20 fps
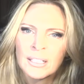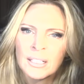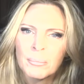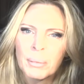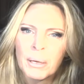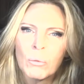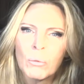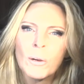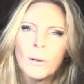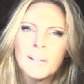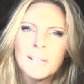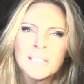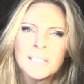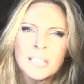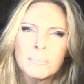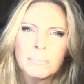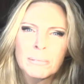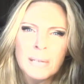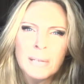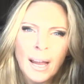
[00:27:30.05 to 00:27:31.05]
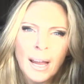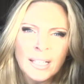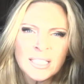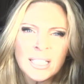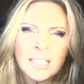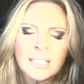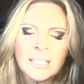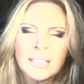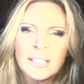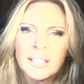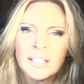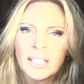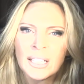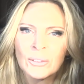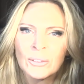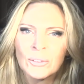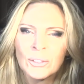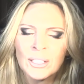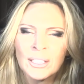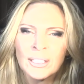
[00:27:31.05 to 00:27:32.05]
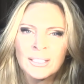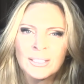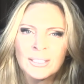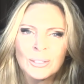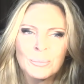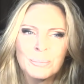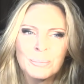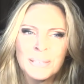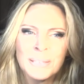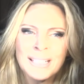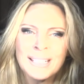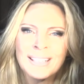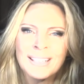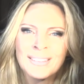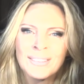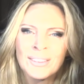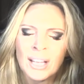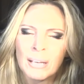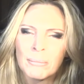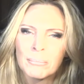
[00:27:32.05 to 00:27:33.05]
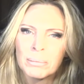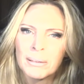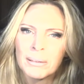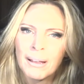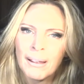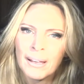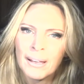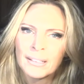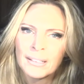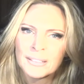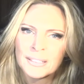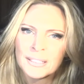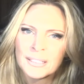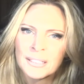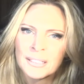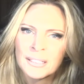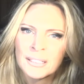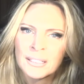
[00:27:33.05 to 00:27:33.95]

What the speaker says: But what is it practically that you need to be in that place?